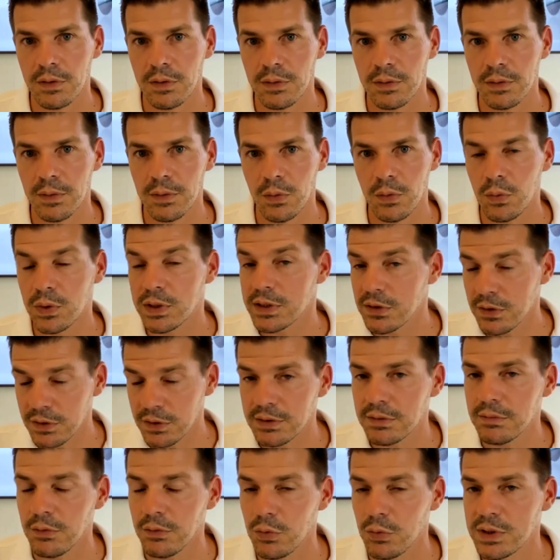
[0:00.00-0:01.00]
with
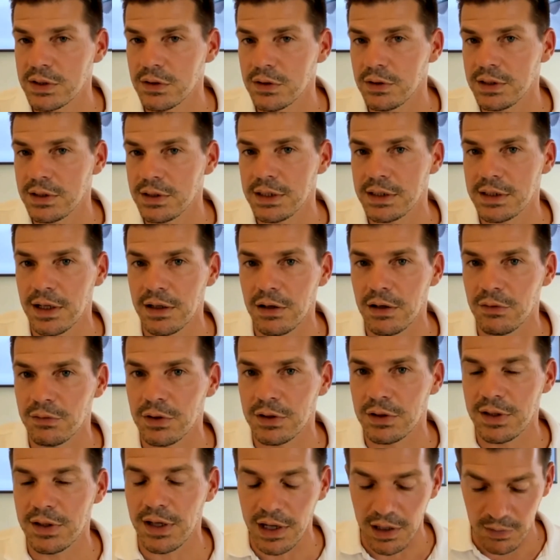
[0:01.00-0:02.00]
the detail of
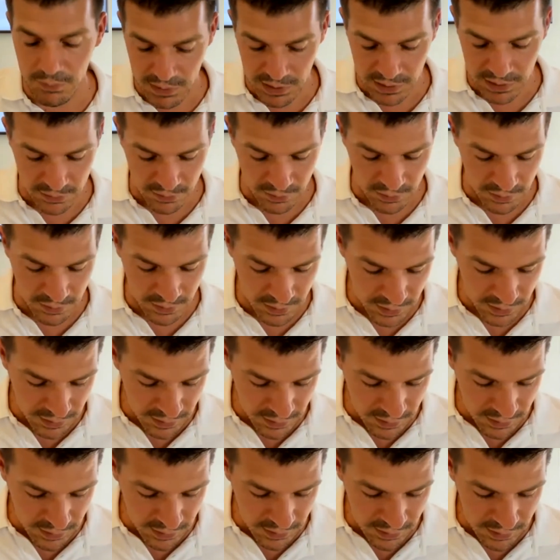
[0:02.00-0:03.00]
the diameter
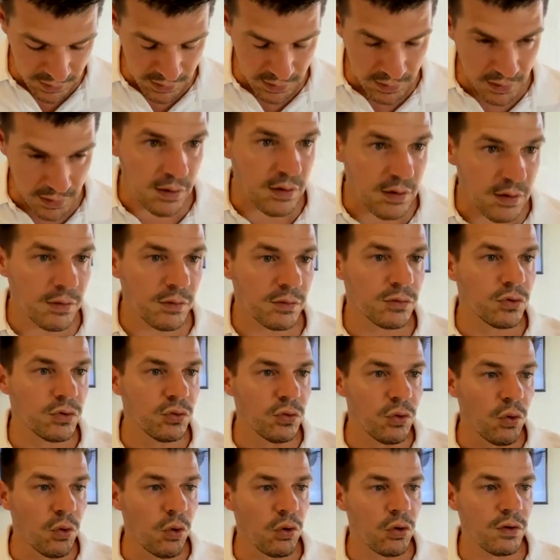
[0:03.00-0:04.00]

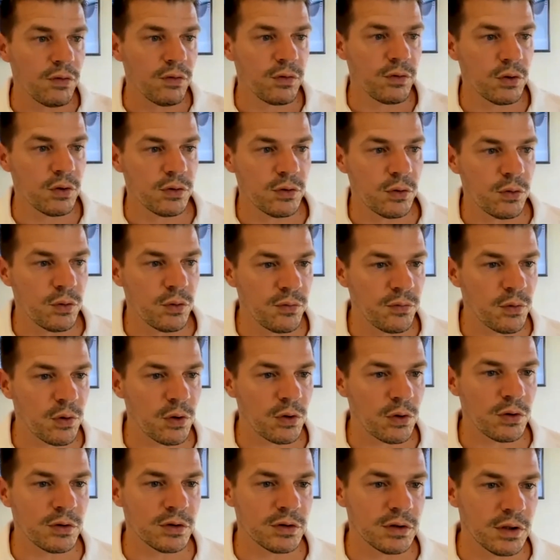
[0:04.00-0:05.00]
to all of you who
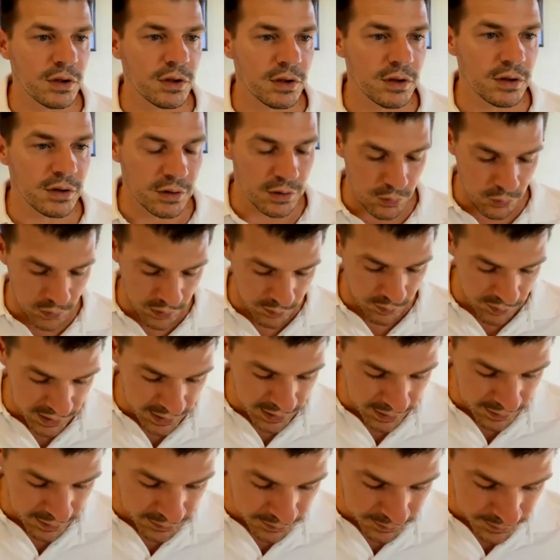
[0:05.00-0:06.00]
followed the
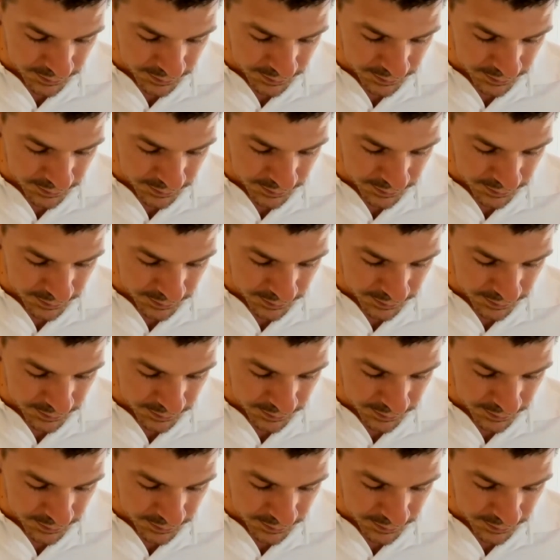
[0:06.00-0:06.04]
webinar.